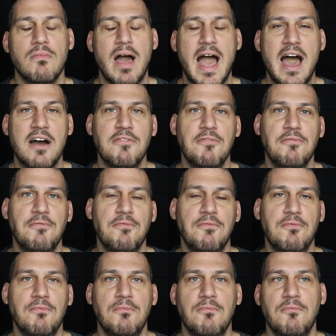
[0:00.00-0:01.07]

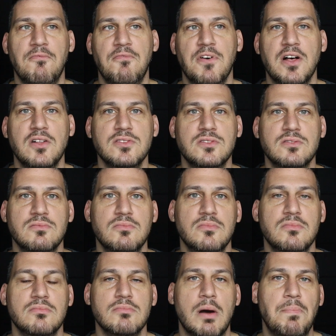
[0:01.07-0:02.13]
half-felt
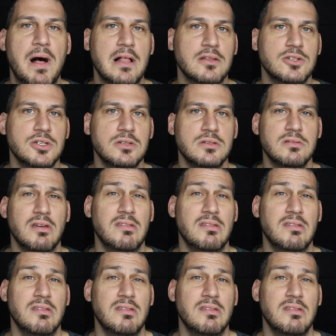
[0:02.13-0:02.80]
apologies.